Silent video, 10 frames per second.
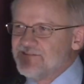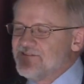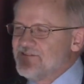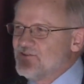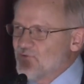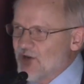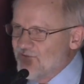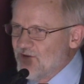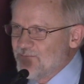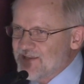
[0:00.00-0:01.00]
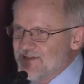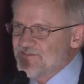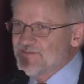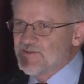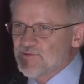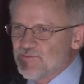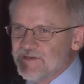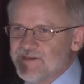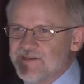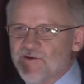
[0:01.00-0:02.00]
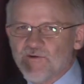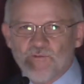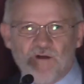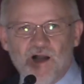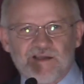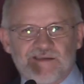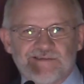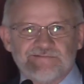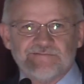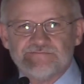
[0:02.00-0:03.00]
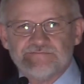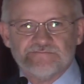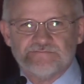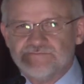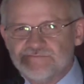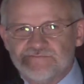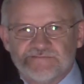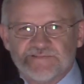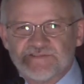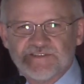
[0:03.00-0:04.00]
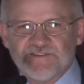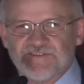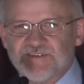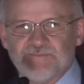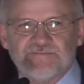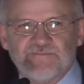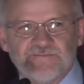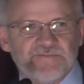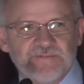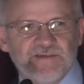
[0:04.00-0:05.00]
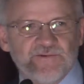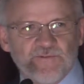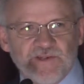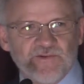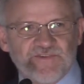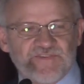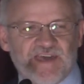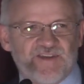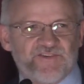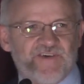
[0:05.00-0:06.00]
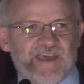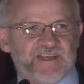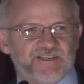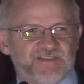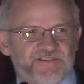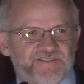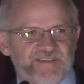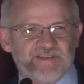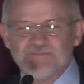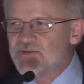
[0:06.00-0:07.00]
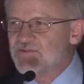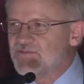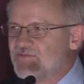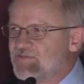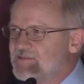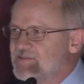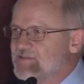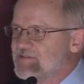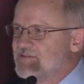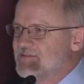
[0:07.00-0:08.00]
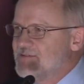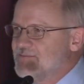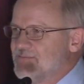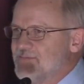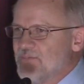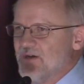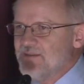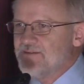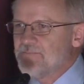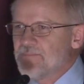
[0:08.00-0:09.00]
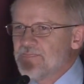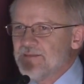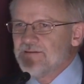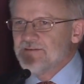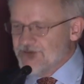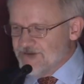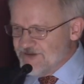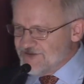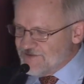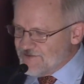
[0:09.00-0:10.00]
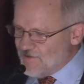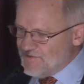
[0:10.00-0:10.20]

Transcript: you drive up against a tree or a rock, and mm, there's just some real satisfaction to see it move. But this, what